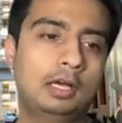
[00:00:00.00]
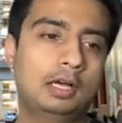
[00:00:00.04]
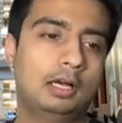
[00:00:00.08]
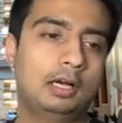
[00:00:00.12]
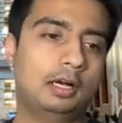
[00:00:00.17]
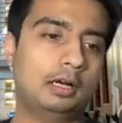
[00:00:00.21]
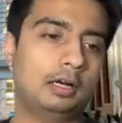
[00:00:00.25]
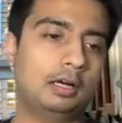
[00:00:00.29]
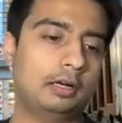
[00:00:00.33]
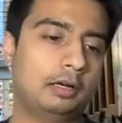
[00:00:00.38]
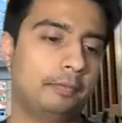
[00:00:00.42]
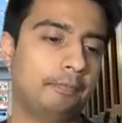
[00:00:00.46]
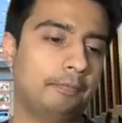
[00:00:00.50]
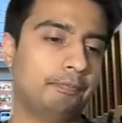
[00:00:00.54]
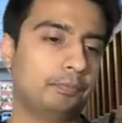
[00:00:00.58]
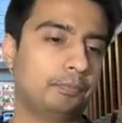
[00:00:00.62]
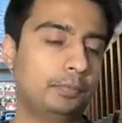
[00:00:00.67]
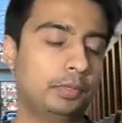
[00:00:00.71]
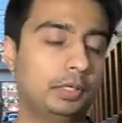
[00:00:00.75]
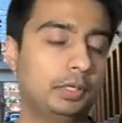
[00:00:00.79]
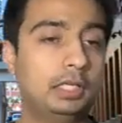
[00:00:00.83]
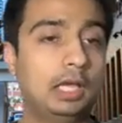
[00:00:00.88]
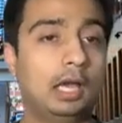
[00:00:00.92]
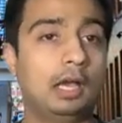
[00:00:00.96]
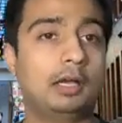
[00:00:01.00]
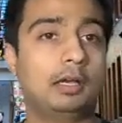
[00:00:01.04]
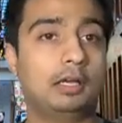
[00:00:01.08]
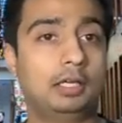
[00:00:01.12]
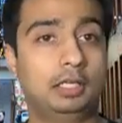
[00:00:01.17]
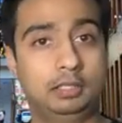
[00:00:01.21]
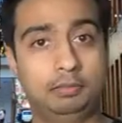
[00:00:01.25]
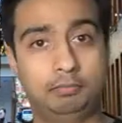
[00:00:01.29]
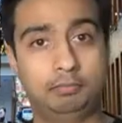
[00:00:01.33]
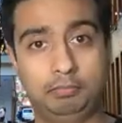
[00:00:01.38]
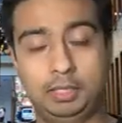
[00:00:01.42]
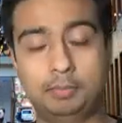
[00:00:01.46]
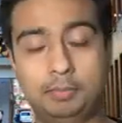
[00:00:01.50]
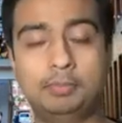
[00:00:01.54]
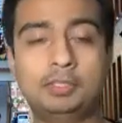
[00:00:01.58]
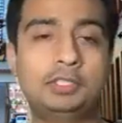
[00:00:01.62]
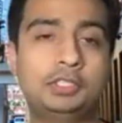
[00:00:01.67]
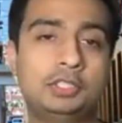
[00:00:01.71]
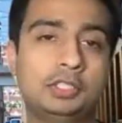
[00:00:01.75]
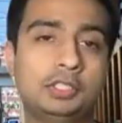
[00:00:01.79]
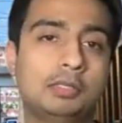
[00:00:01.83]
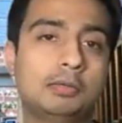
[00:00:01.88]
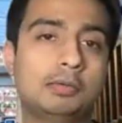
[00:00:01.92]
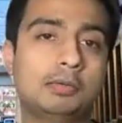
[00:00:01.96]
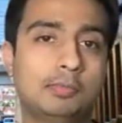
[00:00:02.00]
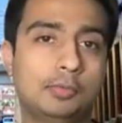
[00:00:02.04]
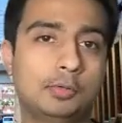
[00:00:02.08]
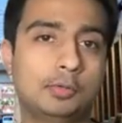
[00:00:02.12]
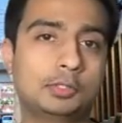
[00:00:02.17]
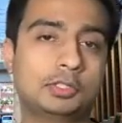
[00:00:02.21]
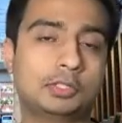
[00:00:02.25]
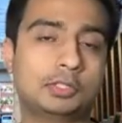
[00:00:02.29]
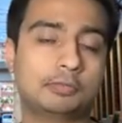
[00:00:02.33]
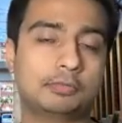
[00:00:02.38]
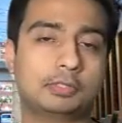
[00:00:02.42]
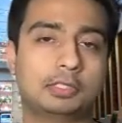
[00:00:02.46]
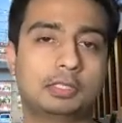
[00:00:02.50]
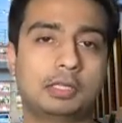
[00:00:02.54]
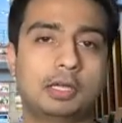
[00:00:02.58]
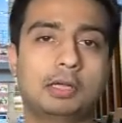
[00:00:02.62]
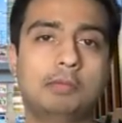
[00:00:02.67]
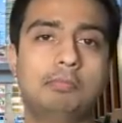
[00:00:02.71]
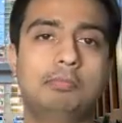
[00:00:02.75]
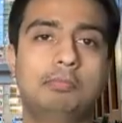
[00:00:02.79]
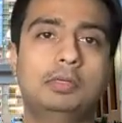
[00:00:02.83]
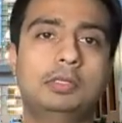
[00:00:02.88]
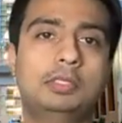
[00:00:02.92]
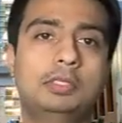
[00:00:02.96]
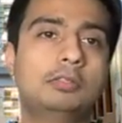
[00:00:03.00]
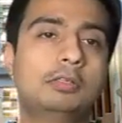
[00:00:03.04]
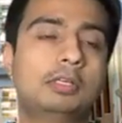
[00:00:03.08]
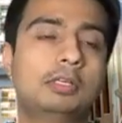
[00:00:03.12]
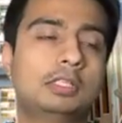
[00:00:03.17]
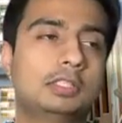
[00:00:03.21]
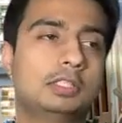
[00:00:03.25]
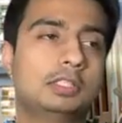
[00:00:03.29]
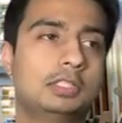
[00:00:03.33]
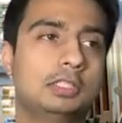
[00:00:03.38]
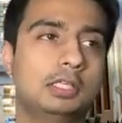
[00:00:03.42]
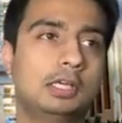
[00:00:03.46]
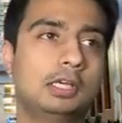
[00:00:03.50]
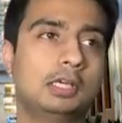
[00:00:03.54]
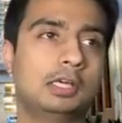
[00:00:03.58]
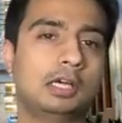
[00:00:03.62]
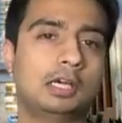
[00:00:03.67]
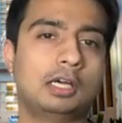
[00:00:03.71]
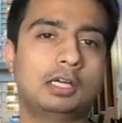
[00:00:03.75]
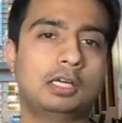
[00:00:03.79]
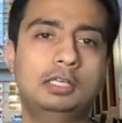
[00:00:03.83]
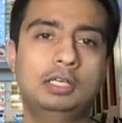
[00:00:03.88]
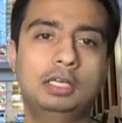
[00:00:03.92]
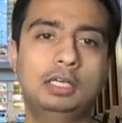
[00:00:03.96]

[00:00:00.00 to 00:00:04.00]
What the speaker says: In imaging, most of the time, you can see AI.